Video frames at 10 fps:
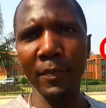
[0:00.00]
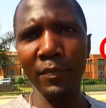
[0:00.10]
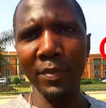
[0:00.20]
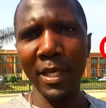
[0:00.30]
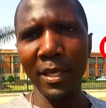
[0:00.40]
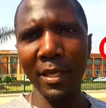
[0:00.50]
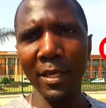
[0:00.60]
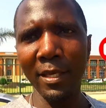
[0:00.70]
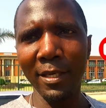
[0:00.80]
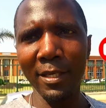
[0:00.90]

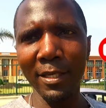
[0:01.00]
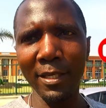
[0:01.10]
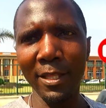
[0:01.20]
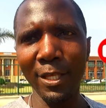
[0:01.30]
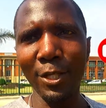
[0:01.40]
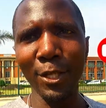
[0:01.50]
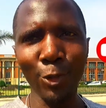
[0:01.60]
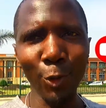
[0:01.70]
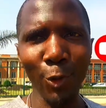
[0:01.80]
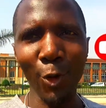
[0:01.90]
the
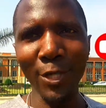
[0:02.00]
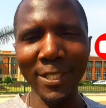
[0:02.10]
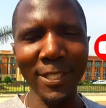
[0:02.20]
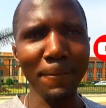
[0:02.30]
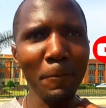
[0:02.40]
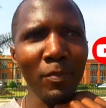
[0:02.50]
two courts.